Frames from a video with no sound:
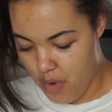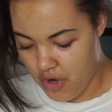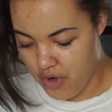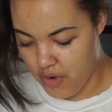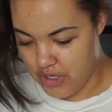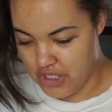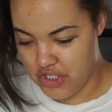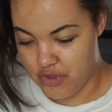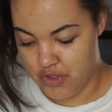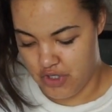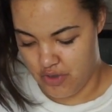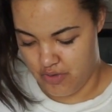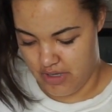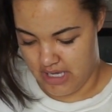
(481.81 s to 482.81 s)
We're going to do
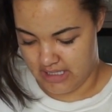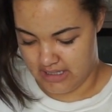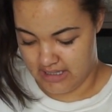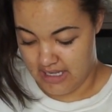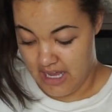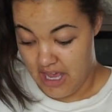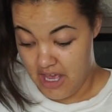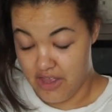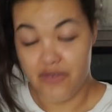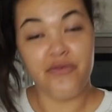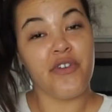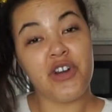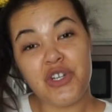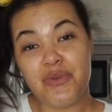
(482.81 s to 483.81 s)
two things. The
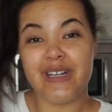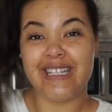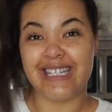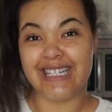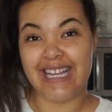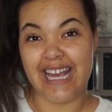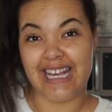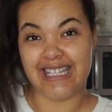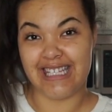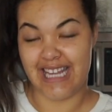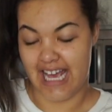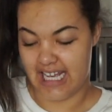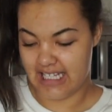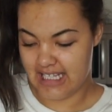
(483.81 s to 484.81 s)
first one is a taste
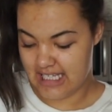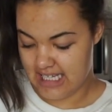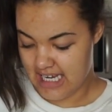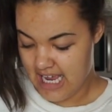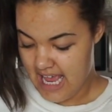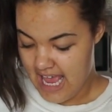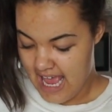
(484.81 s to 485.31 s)
test,